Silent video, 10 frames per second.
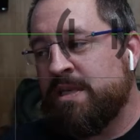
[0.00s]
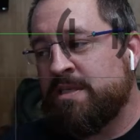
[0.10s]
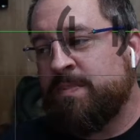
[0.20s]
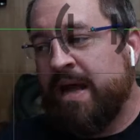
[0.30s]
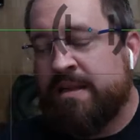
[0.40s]

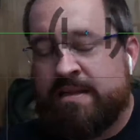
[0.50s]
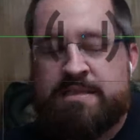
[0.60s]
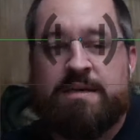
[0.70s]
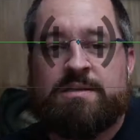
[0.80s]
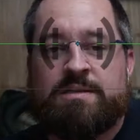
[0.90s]

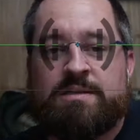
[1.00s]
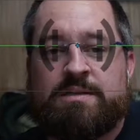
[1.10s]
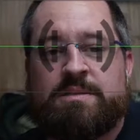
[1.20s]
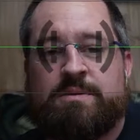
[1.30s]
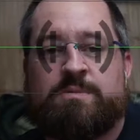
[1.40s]
municipalities can
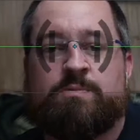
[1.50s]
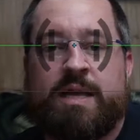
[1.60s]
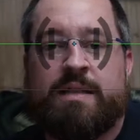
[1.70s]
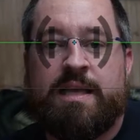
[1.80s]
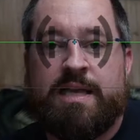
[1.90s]
also
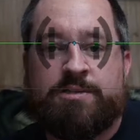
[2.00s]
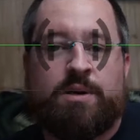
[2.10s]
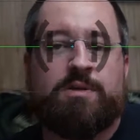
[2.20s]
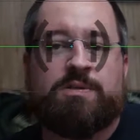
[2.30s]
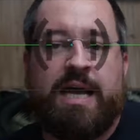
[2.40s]
regulate
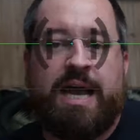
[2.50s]
drones.